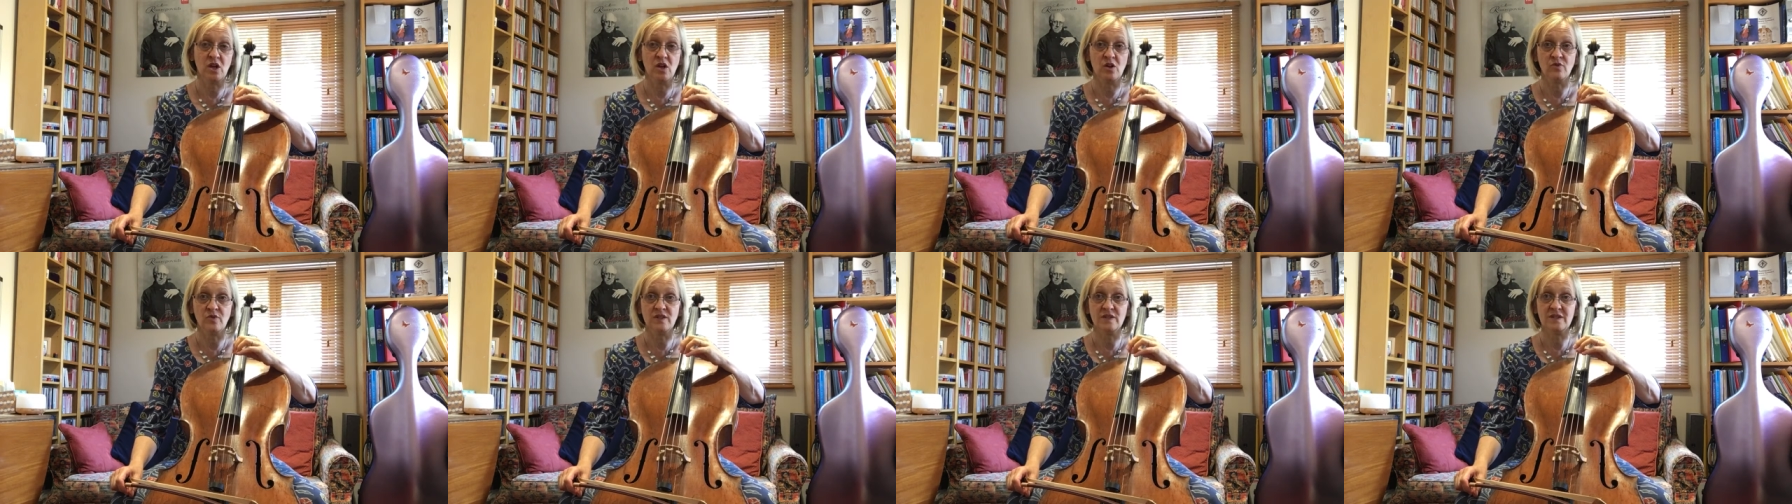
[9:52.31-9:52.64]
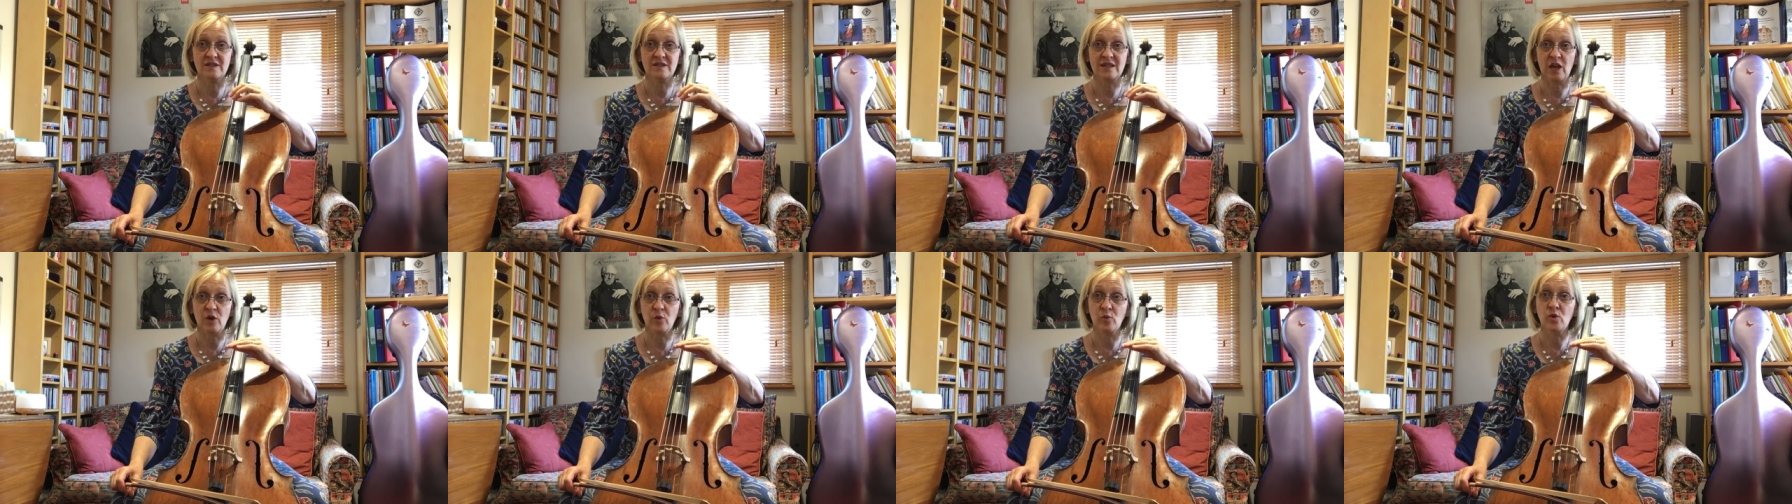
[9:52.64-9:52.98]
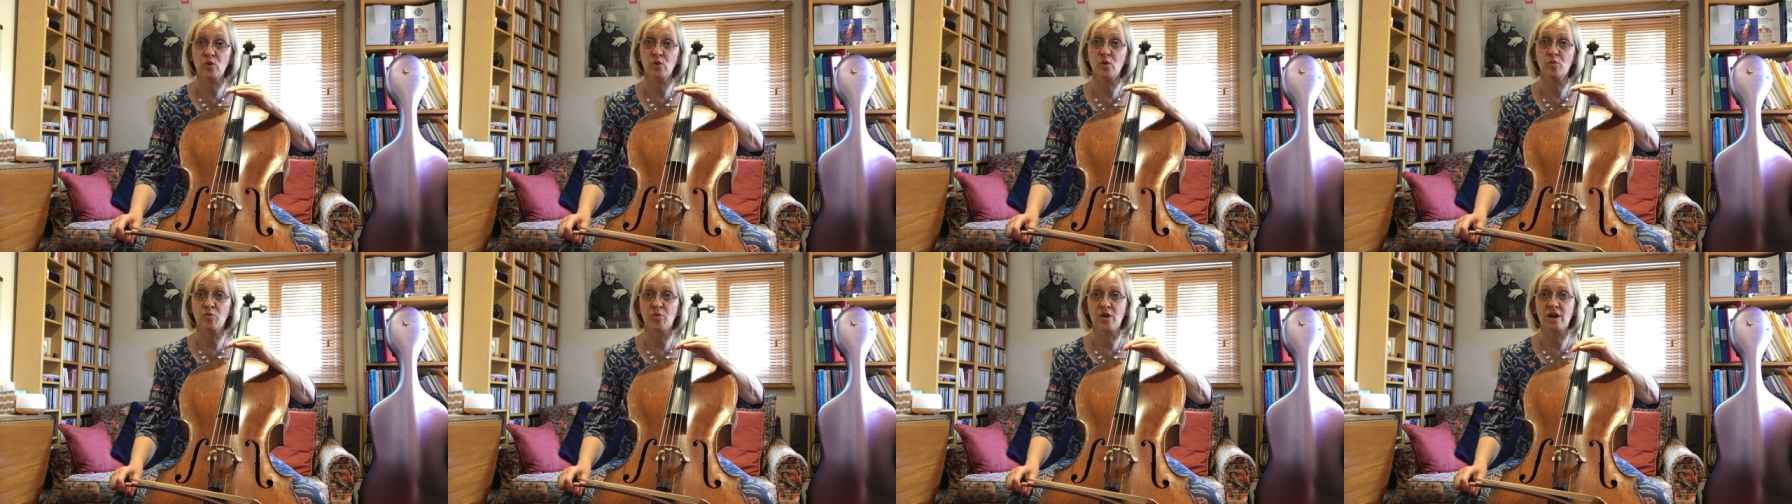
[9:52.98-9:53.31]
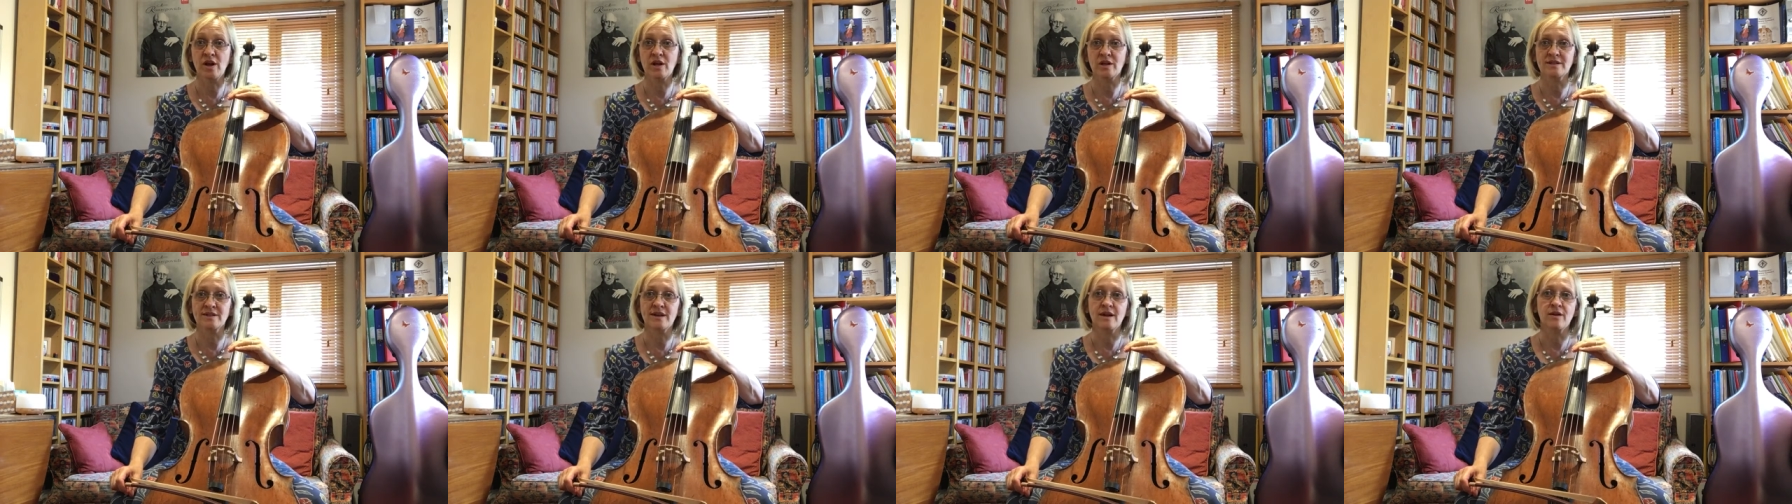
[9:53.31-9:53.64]
This is how we would
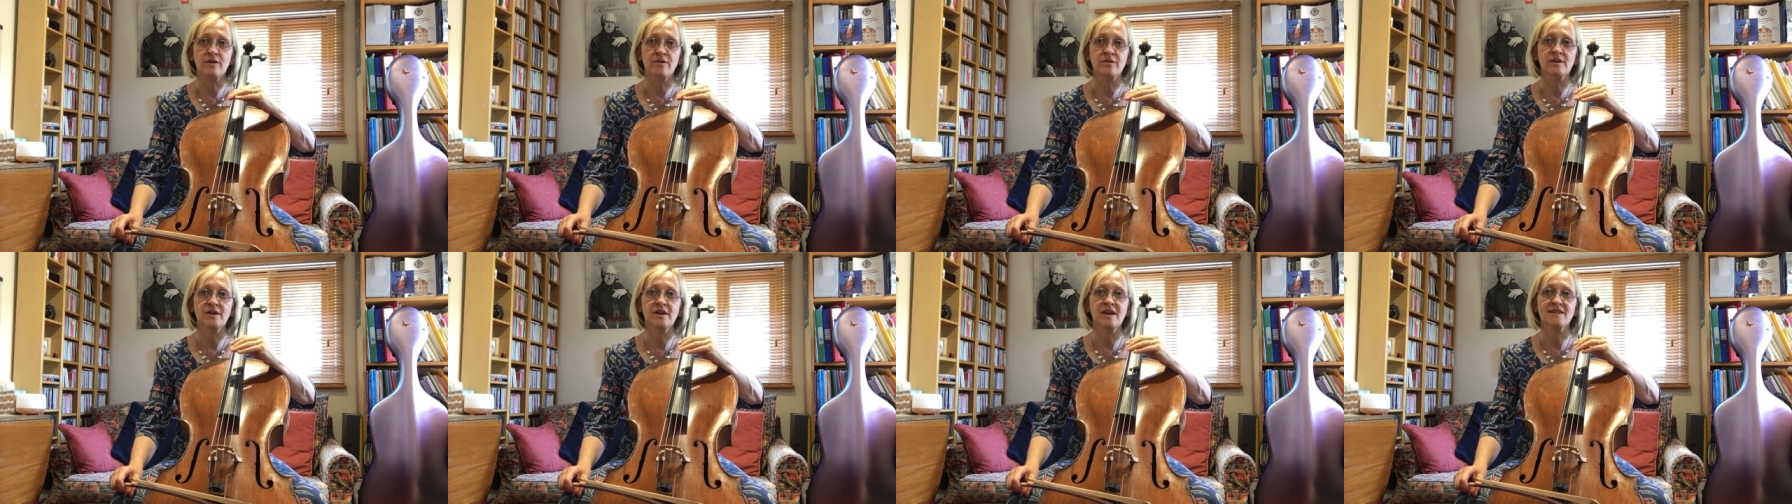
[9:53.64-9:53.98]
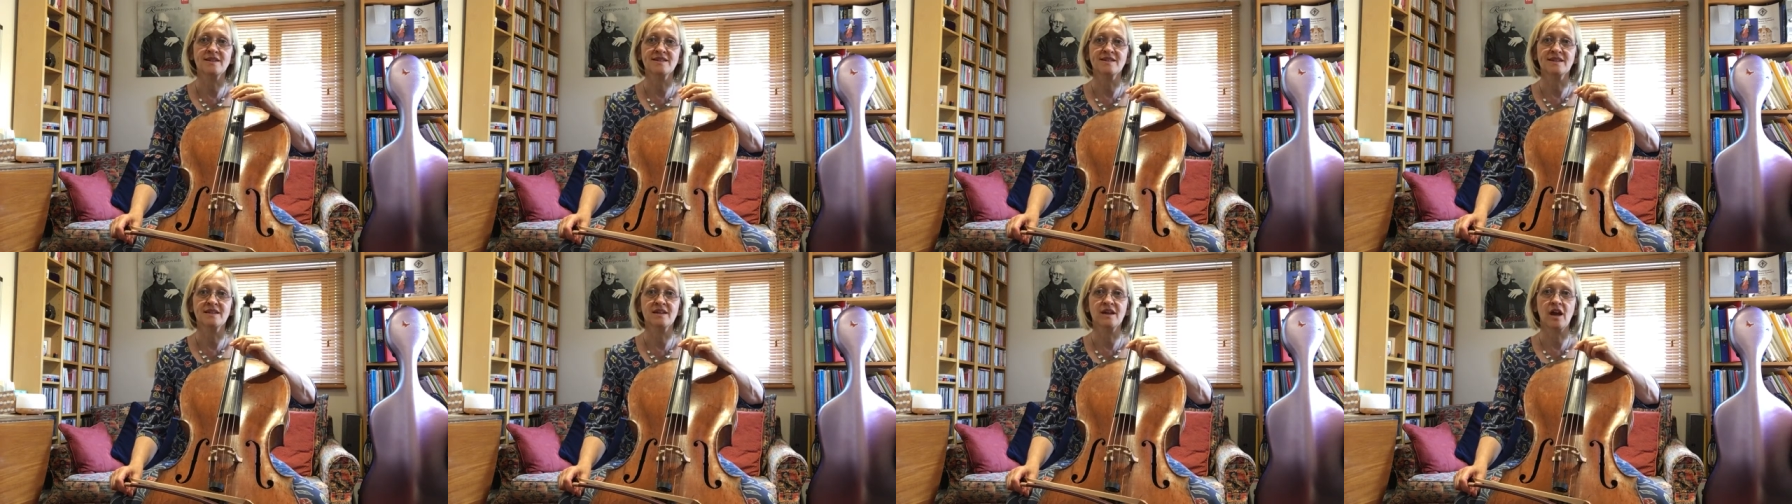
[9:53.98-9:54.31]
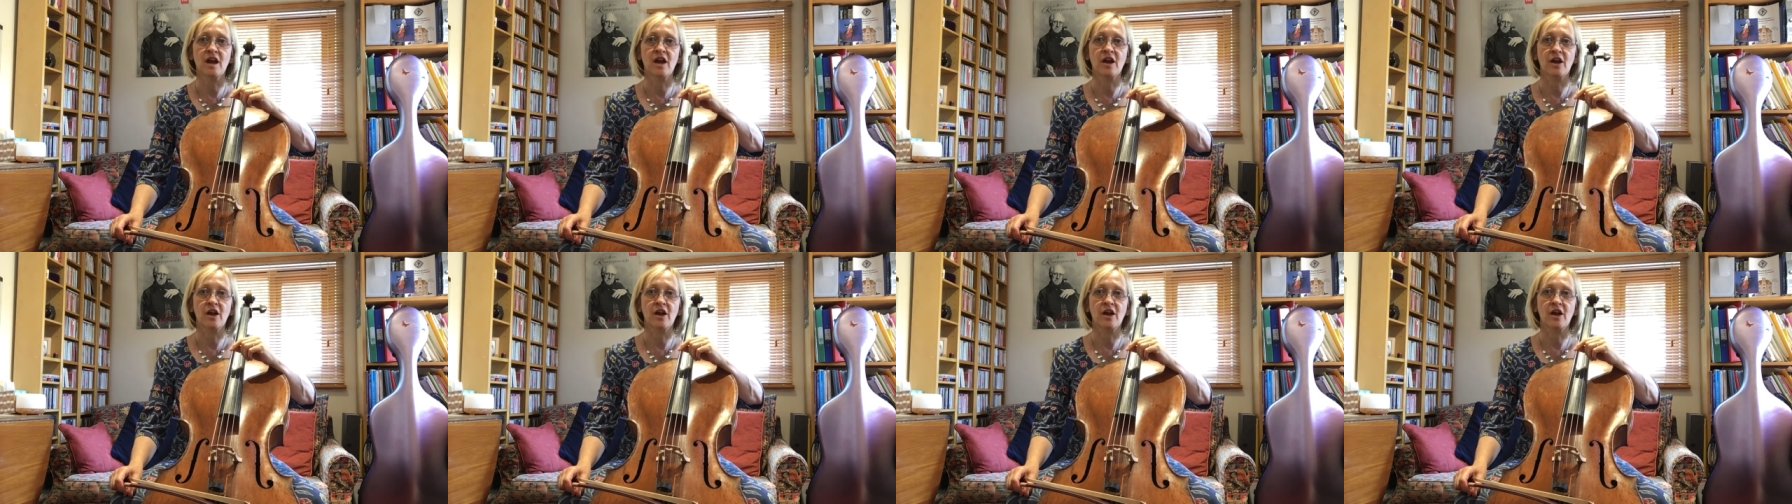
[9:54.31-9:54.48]
break down getting